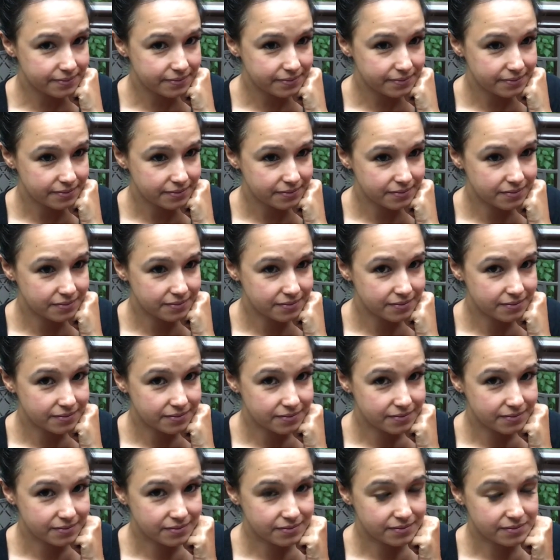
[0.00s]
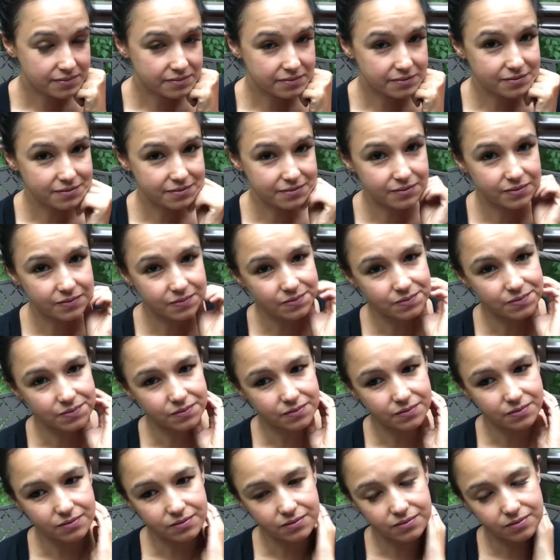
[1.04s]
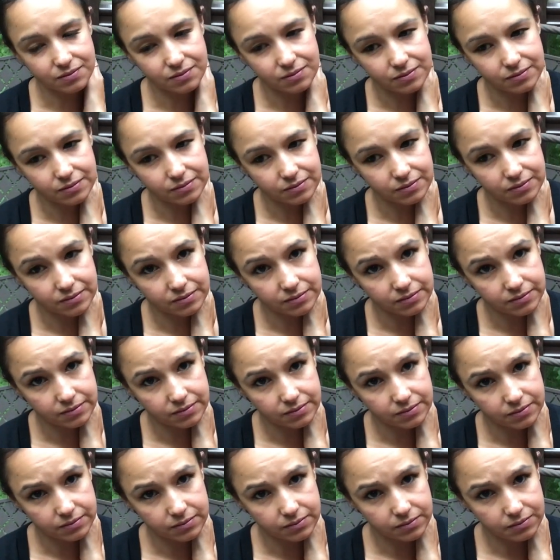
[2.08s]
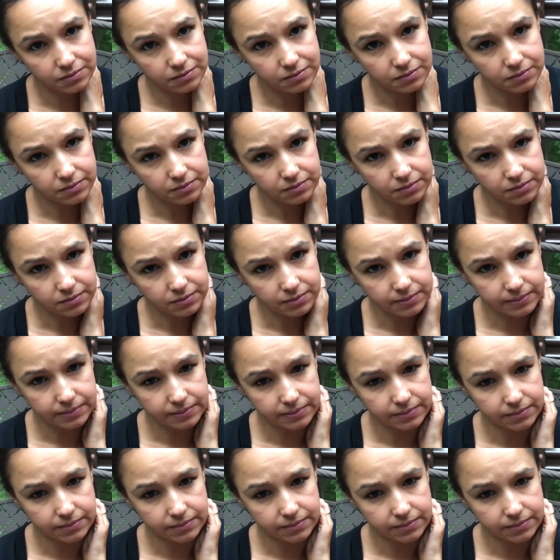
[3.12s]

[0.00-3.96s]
[no speech]